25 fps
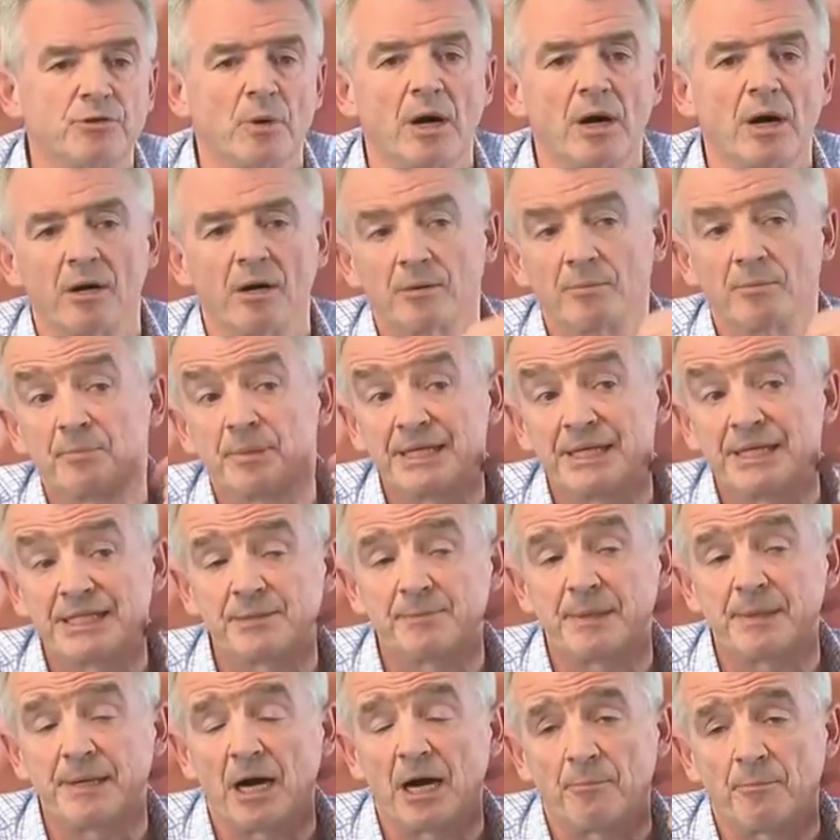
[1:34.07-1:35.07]
to our,
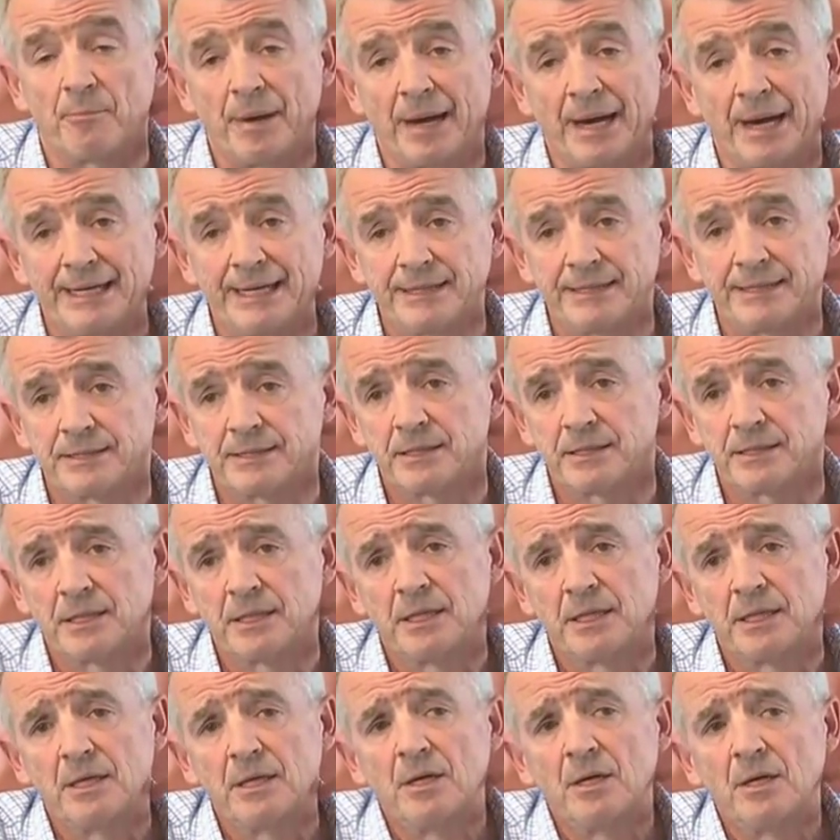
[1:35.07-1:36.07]
principally our pilots,
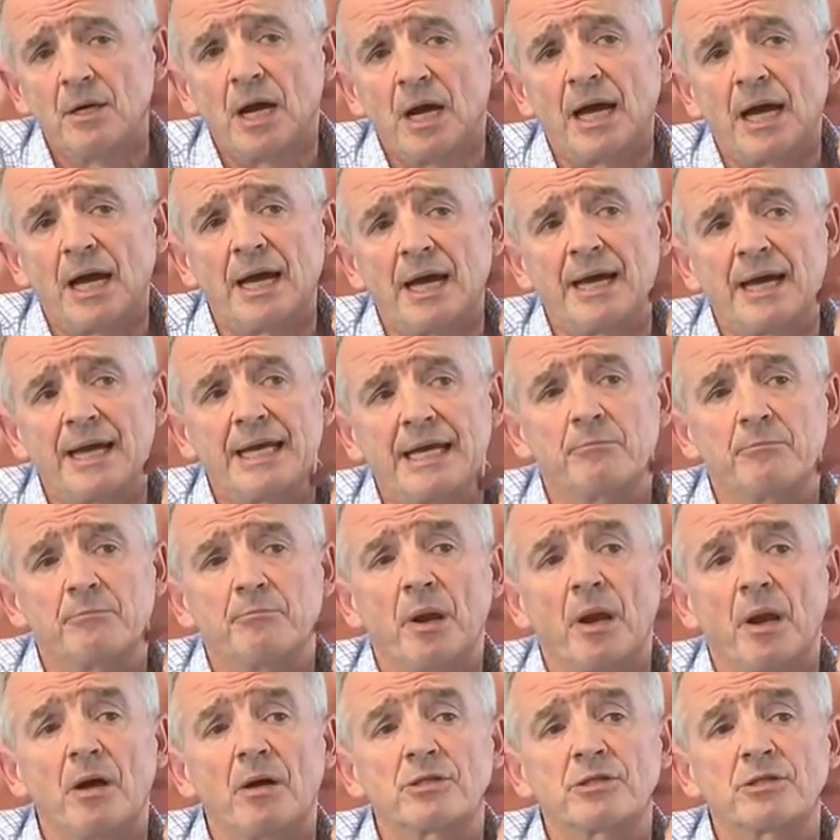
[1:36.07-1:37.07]
uh, in
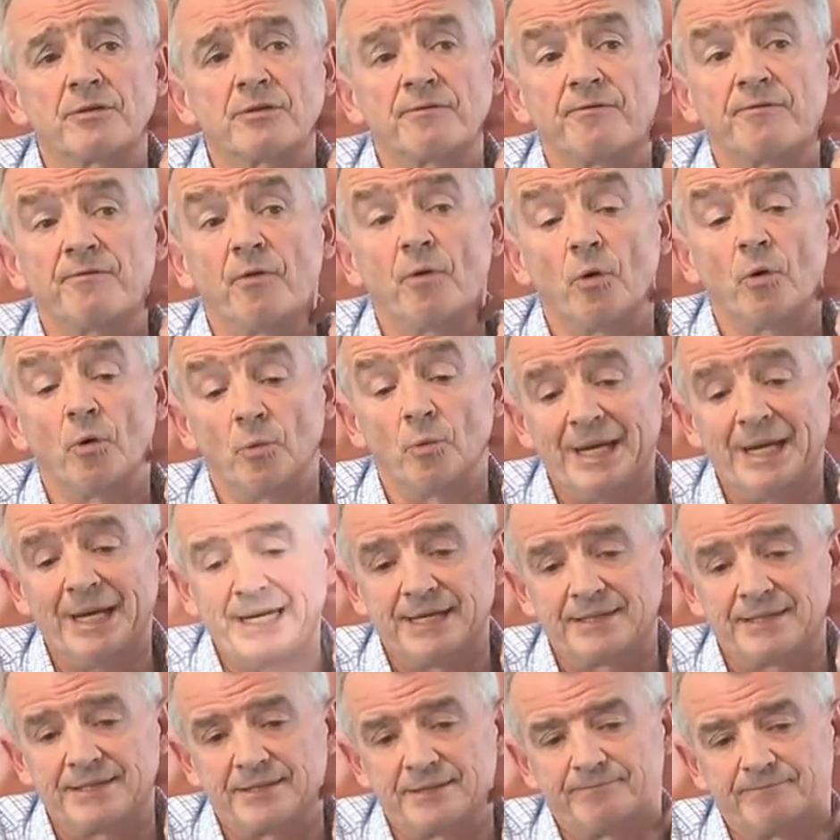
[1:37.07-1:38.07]
blocks of four
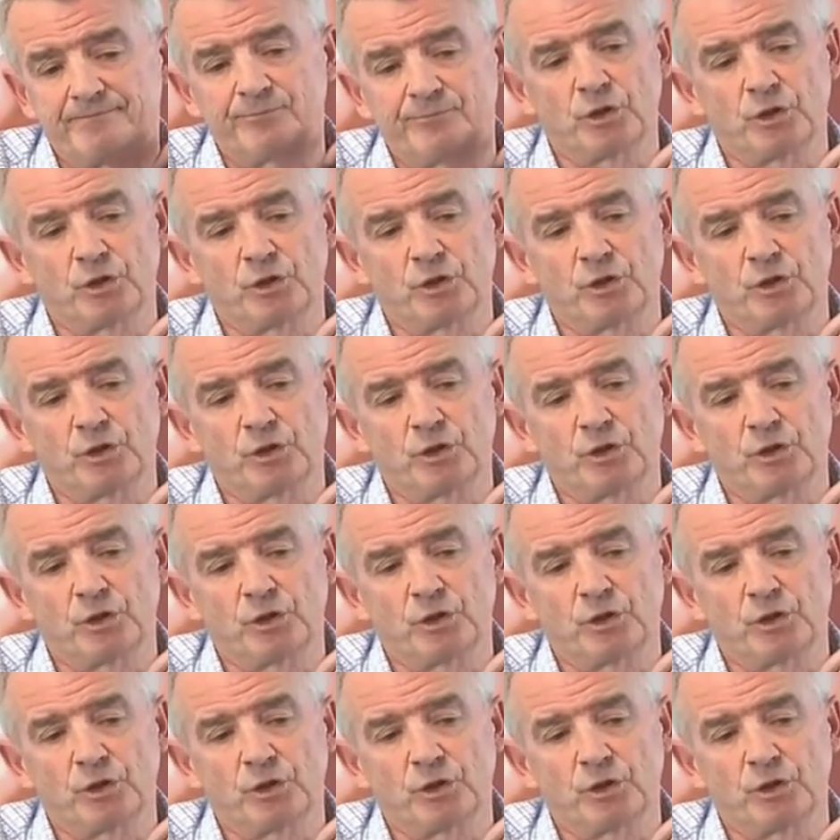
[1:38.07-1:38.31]
weeks.